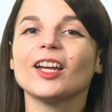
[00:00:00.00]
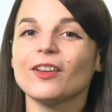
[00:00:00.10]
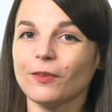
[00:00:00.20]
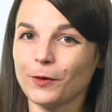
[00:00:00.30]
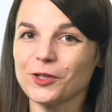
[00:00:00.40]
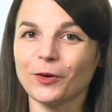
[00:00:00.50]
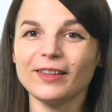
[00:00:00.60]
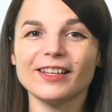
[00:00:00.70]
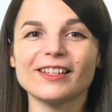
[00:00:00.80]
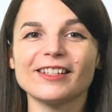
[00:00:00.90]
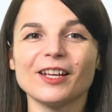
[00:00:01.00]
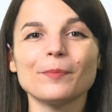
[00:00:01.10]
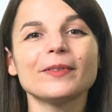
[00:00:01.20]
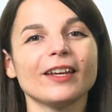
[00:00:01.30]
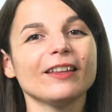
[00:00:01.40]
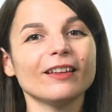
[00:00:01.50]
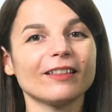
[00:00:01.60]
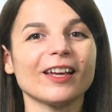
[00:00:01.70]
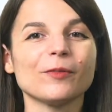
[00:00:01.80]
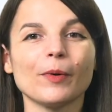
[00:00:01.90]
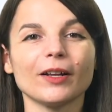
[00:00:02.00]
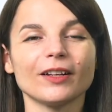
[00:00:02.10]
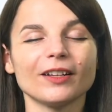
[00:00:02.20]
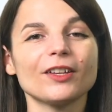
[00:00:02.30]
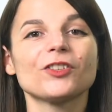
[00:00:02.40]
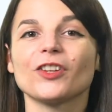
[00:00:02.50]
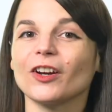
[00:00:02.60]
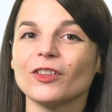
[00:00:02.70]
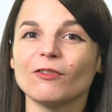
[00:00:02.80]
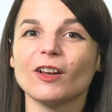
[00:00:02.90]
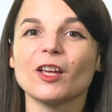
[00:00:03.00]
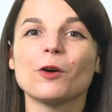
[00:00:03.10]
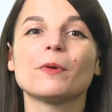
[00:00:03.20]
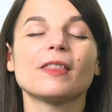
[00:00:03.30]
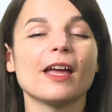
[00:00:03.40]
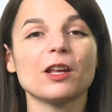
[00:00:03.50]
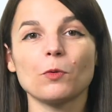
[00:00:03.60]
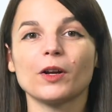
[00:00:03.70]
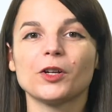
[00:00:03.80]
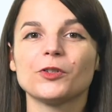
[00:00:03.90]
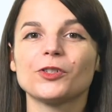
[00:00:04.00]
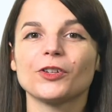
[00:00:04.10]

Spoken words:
If you enjoyed these tips, hit the like button, share the video with anyone who's